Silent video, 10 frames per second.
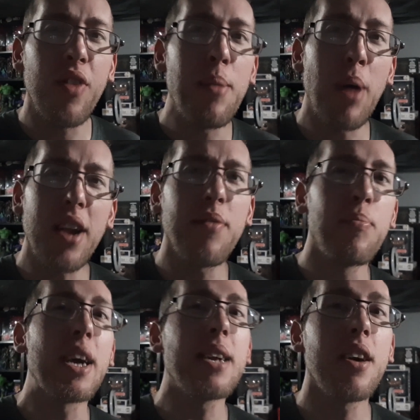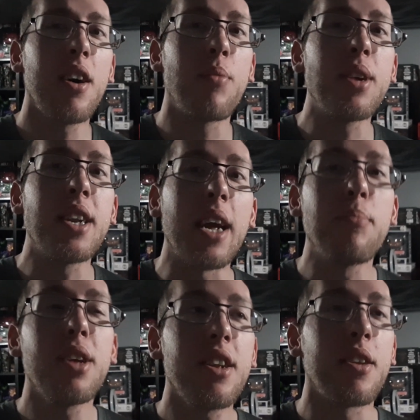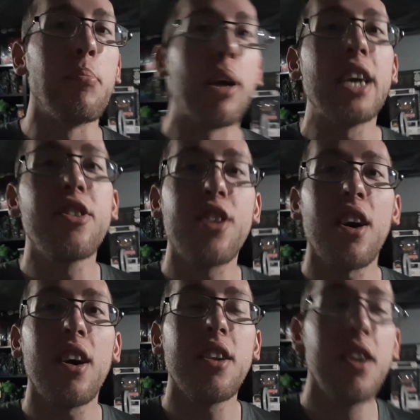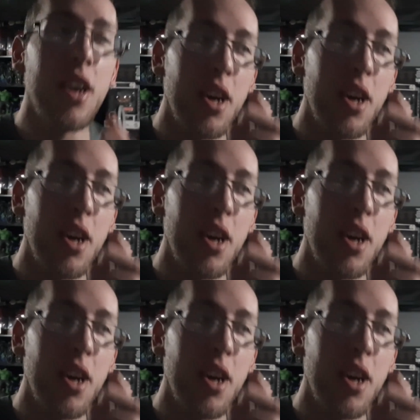they might have uh, renamed it to MageCon,